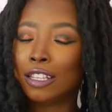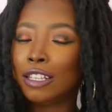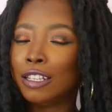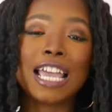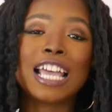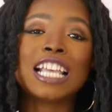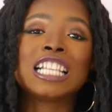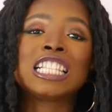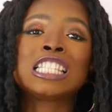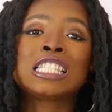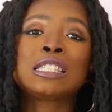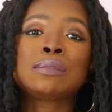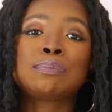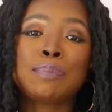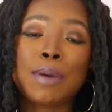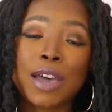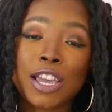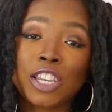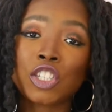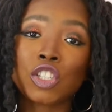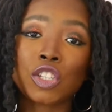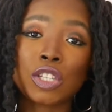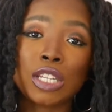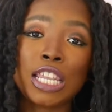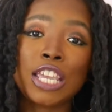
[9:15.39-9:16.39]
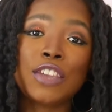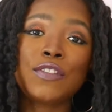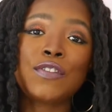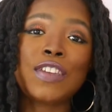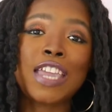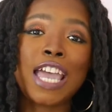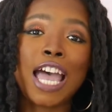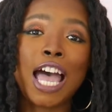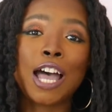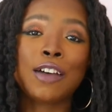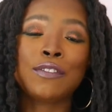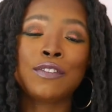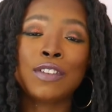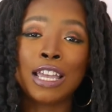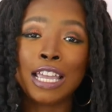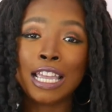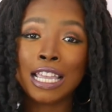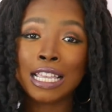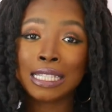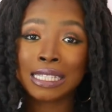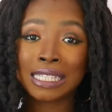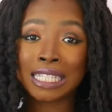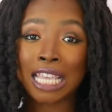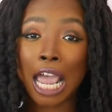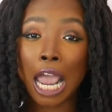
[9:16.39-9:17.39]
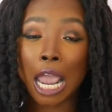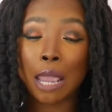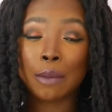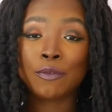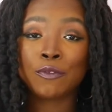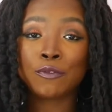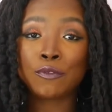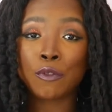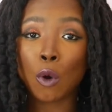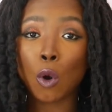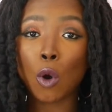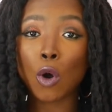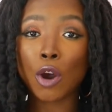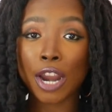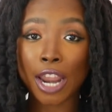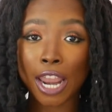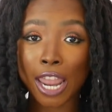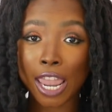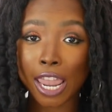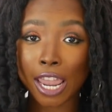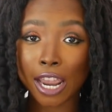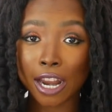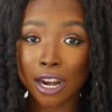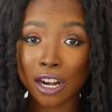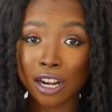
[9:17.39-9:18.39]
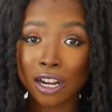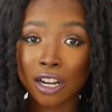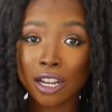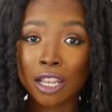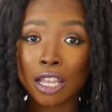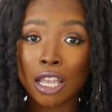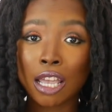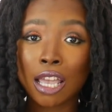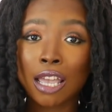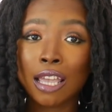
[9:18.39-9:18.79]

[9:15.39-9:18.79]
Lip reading: especially if you have type 4 hair.